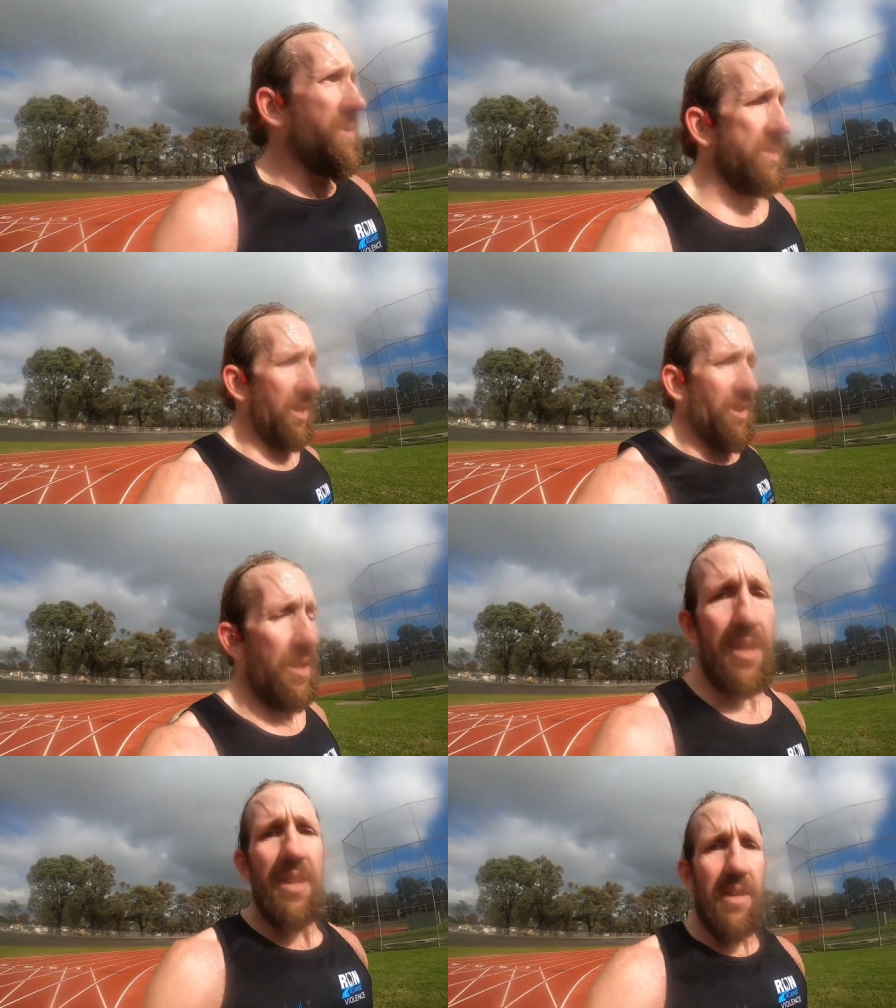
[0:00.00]

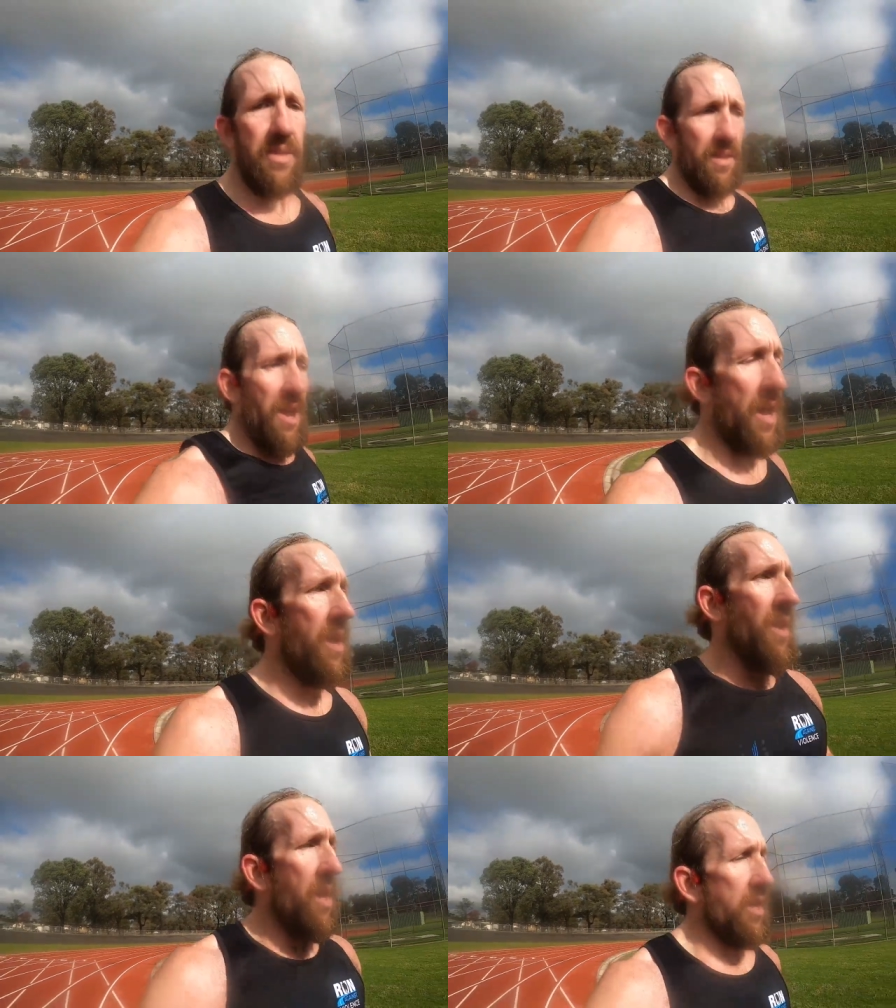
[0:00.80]
slowly getting
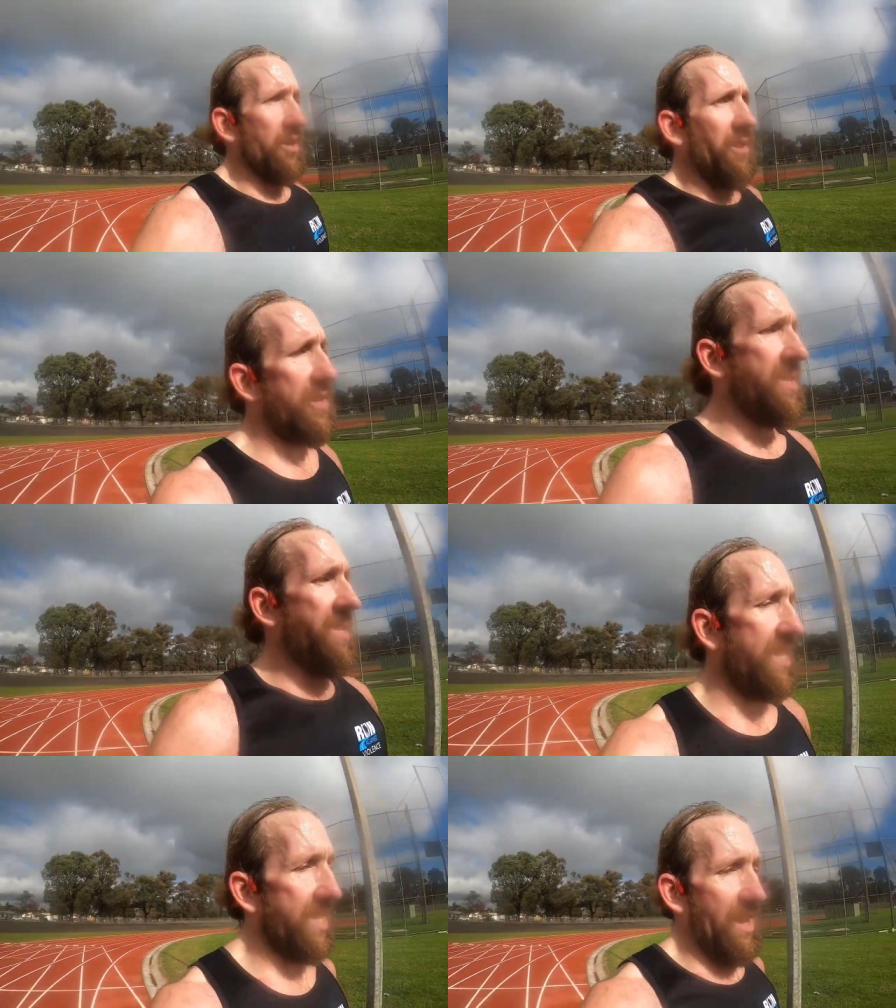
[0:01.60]

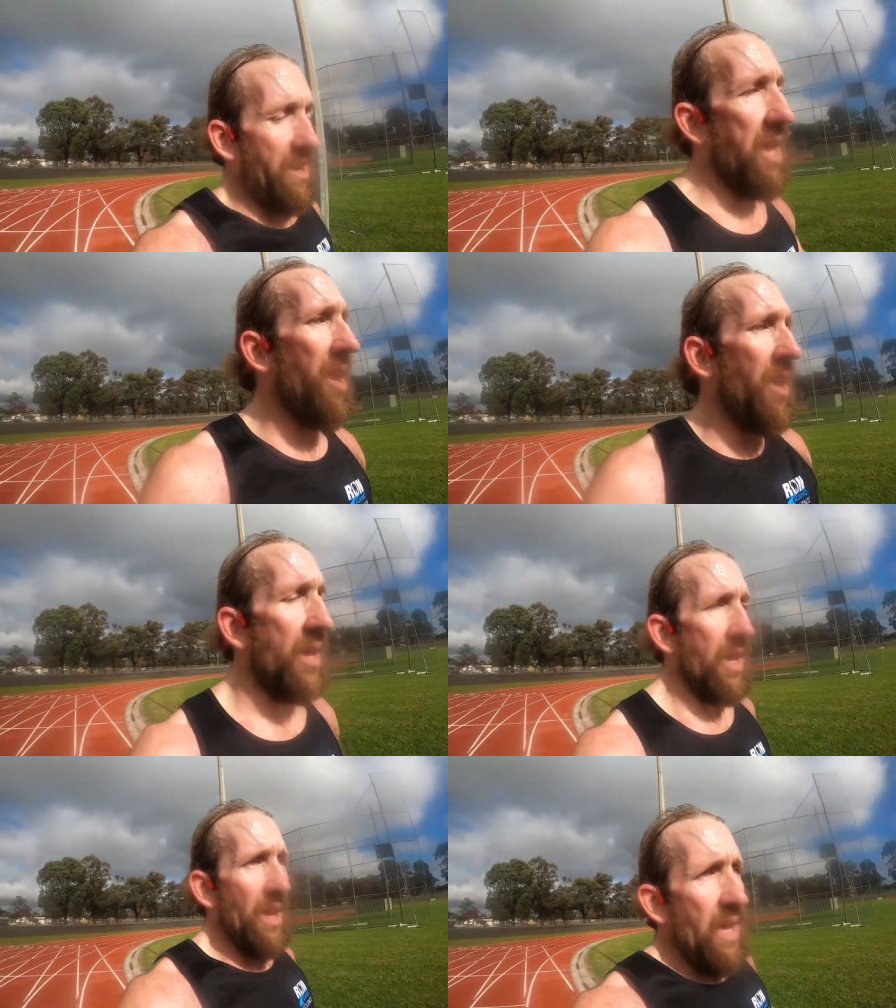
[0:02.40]
closer to that
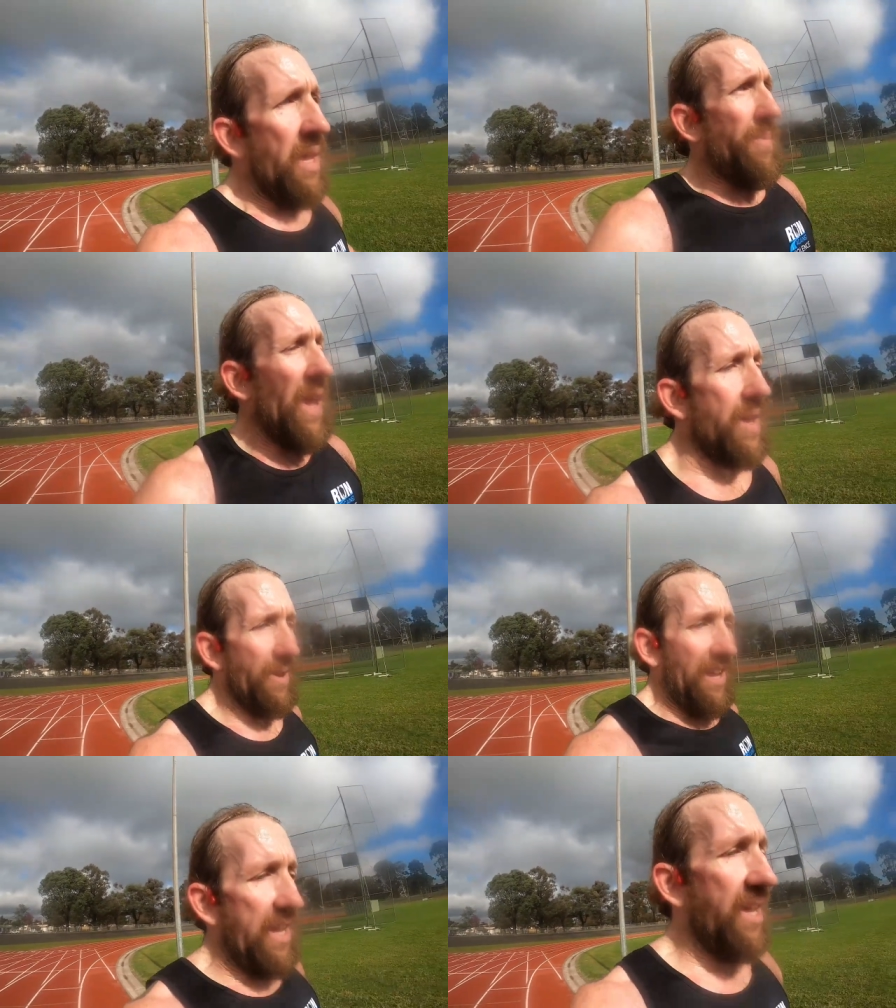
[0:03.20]

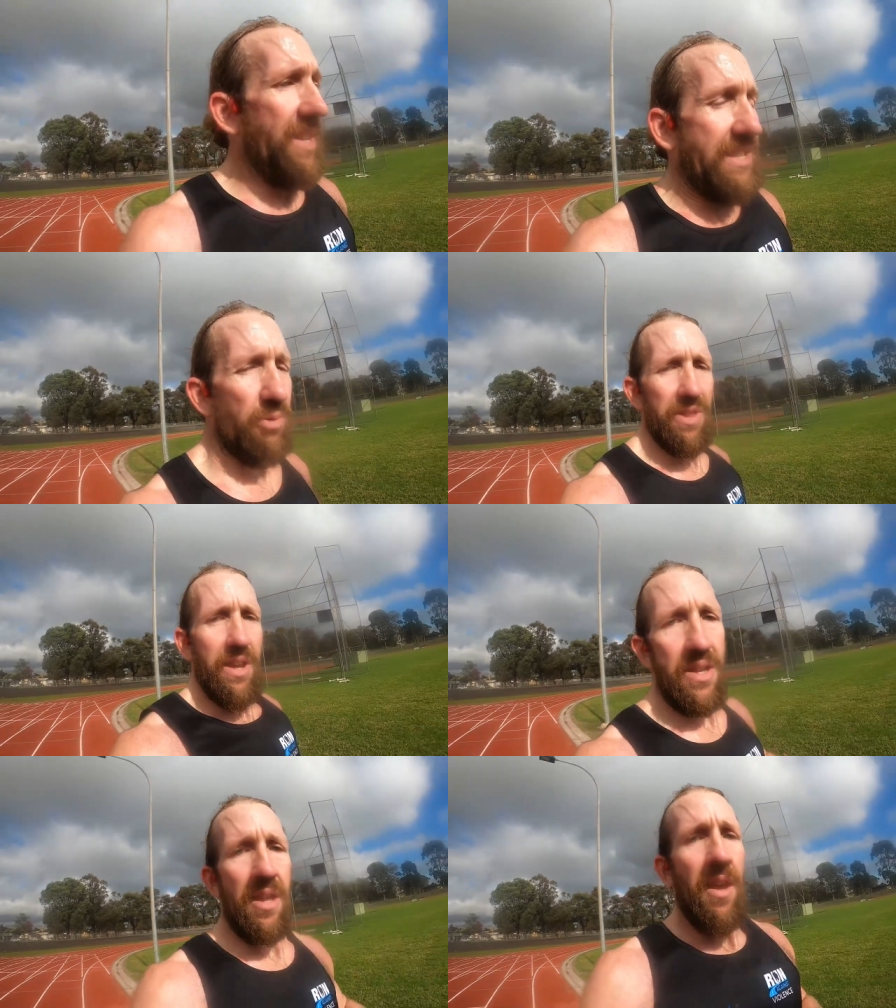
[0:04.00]
PB. That's
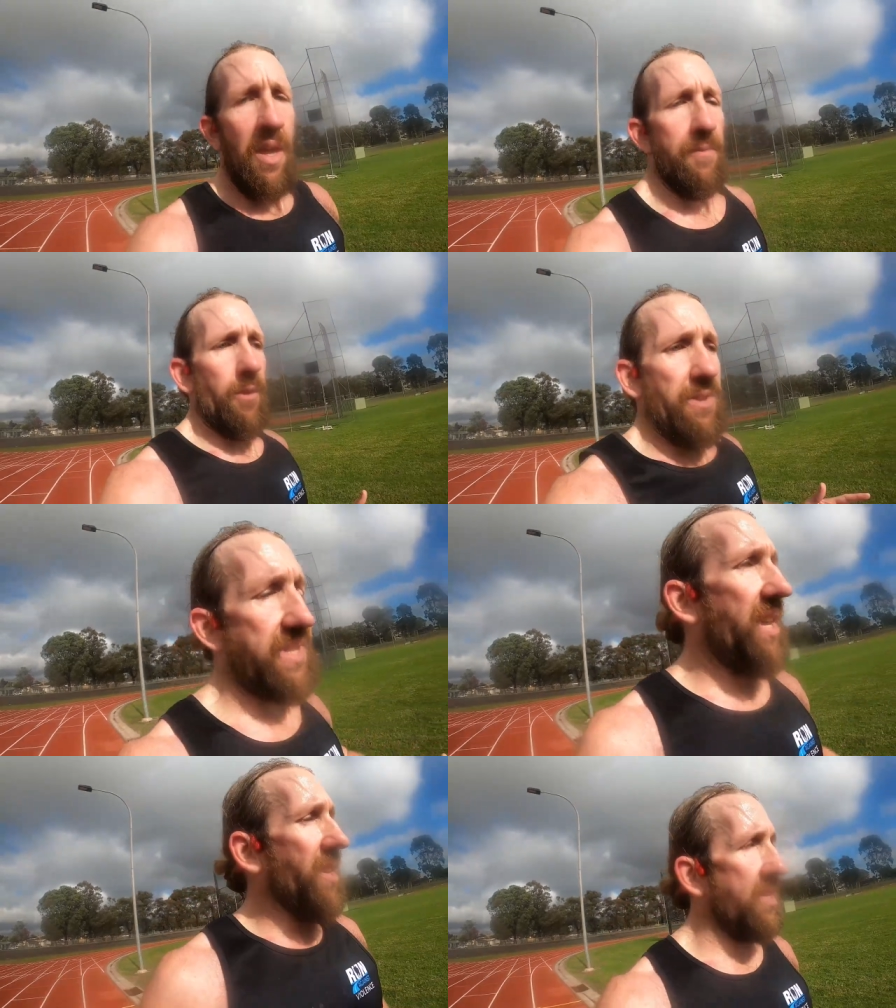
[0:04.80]
within 4
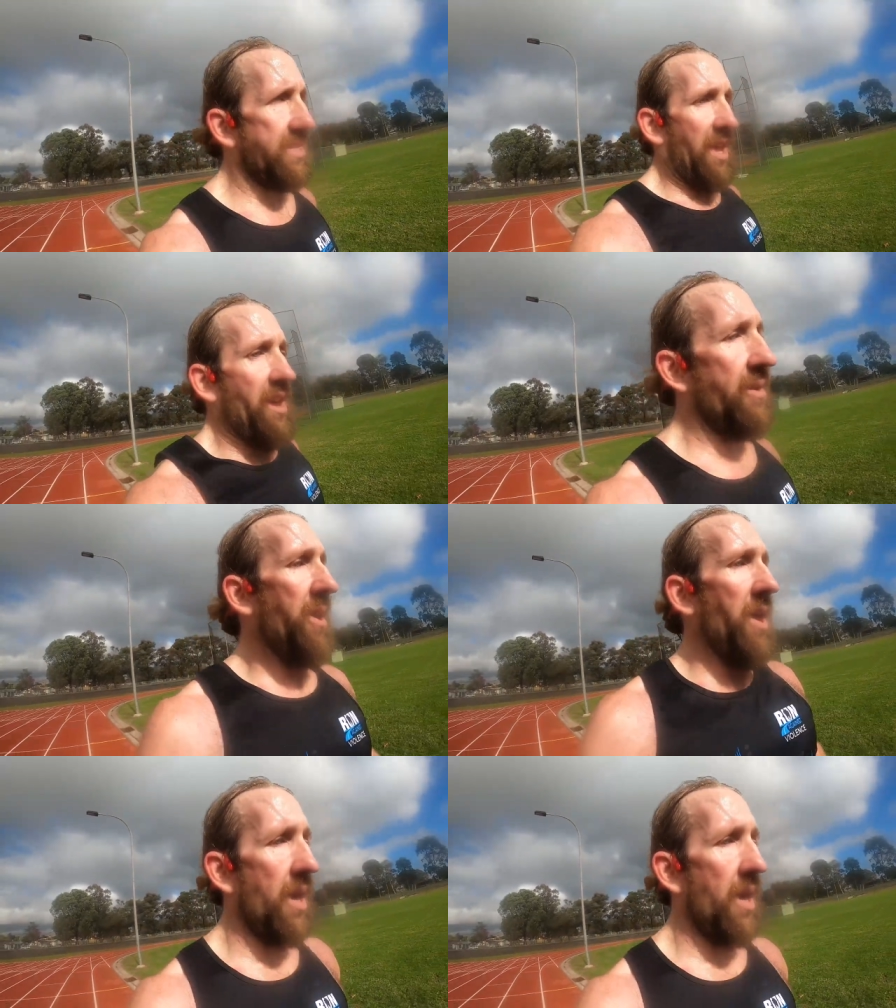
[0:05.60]
seconds now.